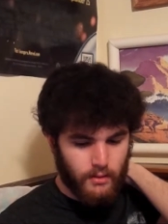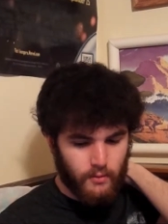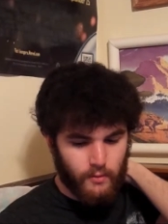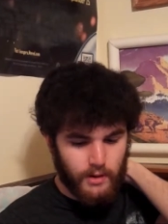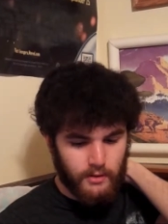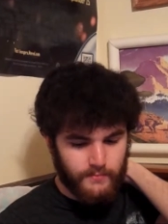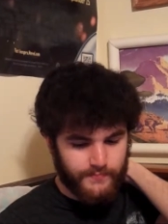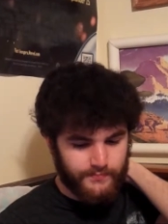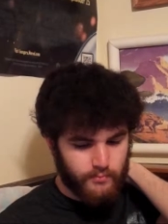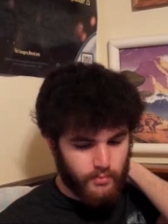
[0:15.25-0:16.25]
Well,
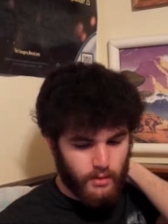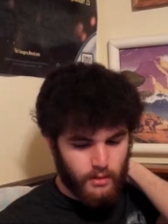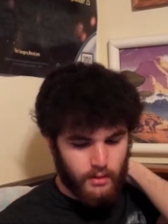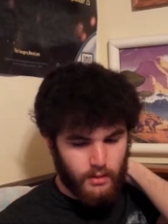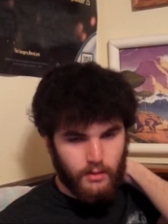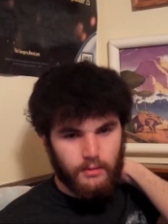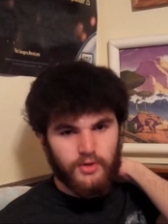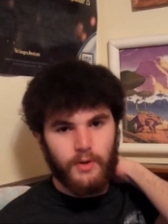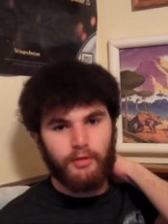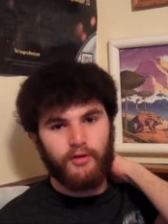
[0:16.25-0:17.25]

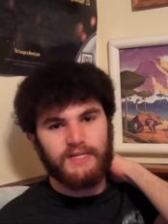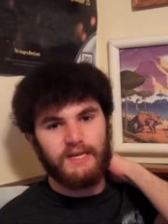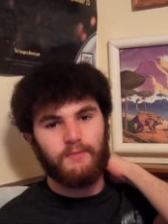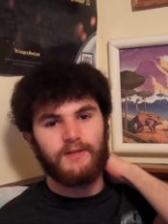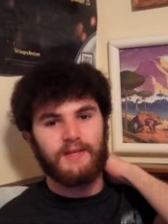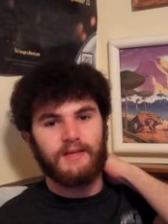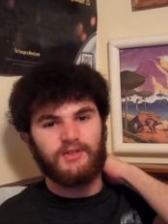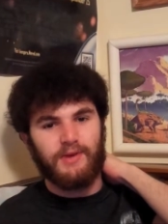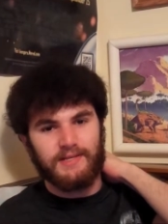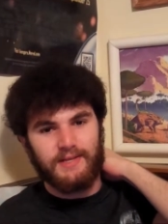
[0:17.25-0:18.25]
2013 was an
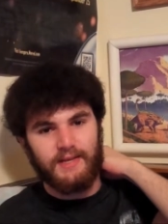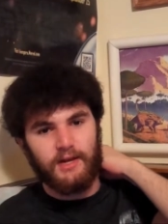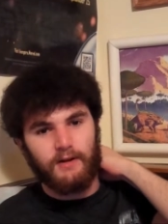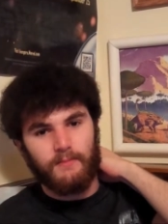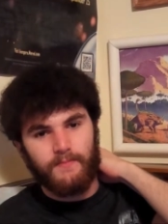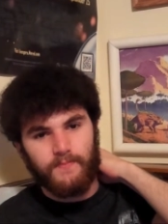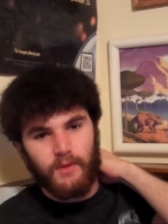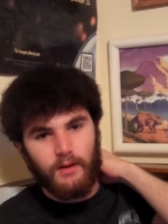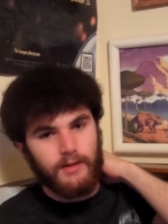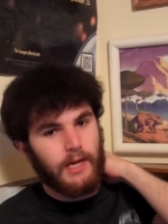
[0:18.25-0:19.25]
interesting year.
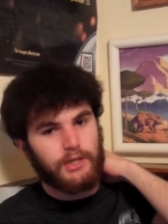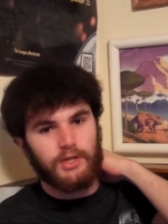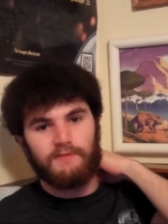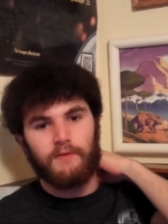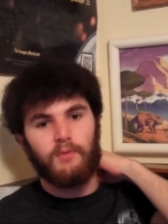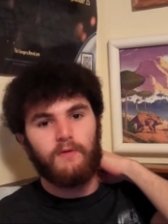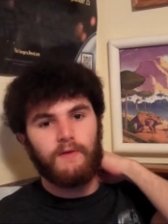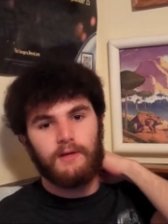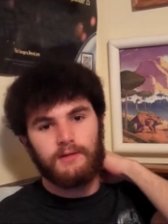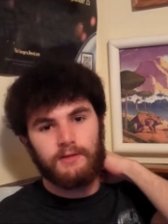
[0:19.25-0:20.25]
Not just for
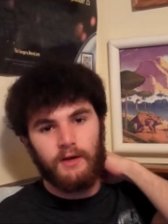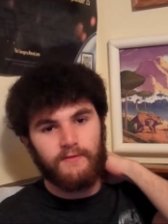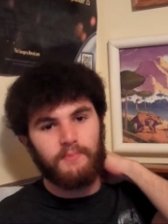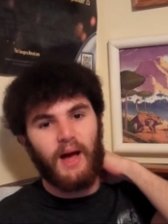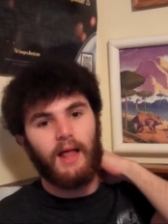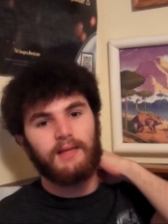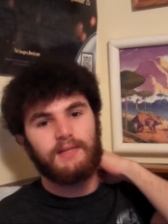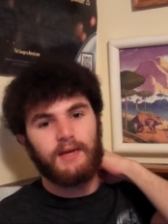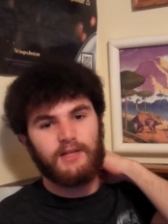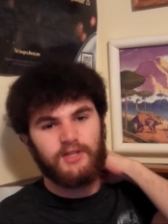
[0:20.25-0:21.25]
movies, for
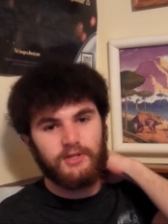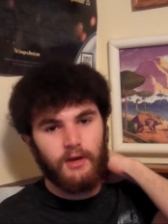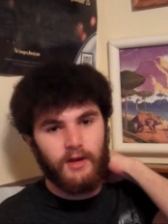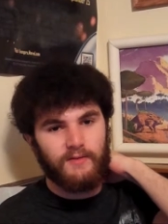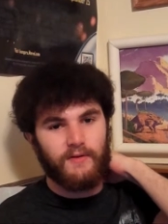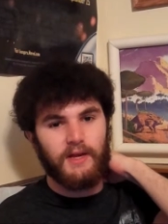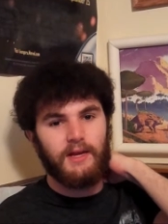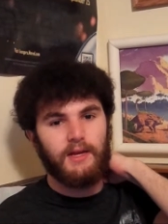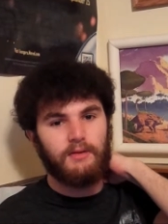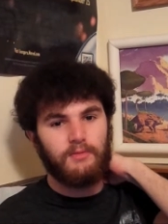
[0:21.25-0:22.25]
politics, for
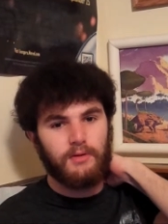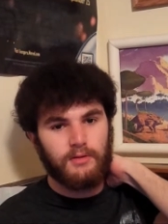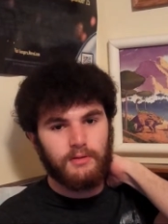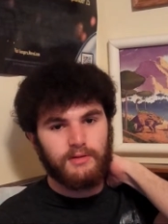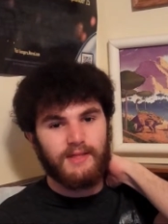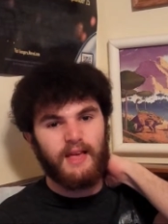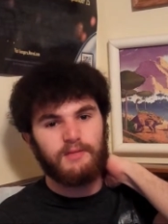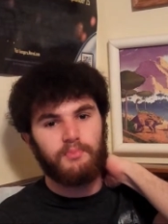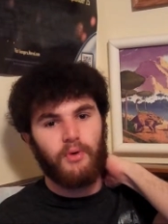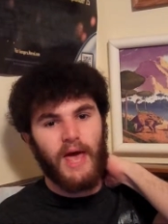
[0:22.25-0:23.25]
eating
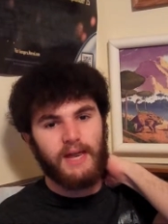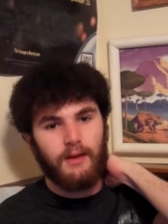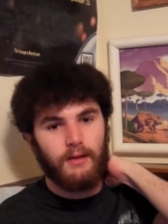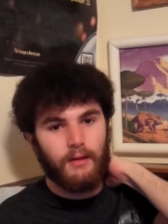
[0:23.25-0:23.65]
sliced bread.